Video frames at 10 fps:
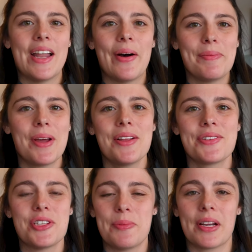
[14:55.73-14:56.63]
Now, I'm not
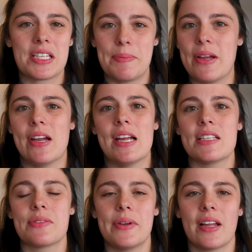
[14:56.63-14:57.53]
super
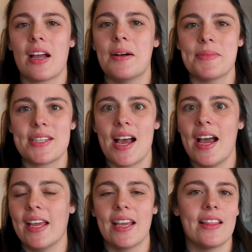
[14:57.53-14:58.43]
experienced when it comes to
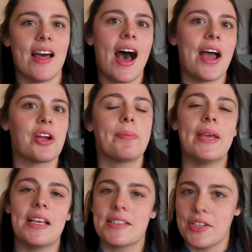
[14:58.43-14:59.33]
hiking the higher
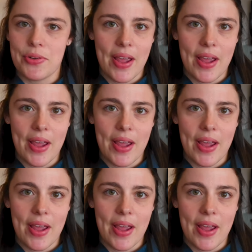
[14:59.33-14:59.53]
peaks in New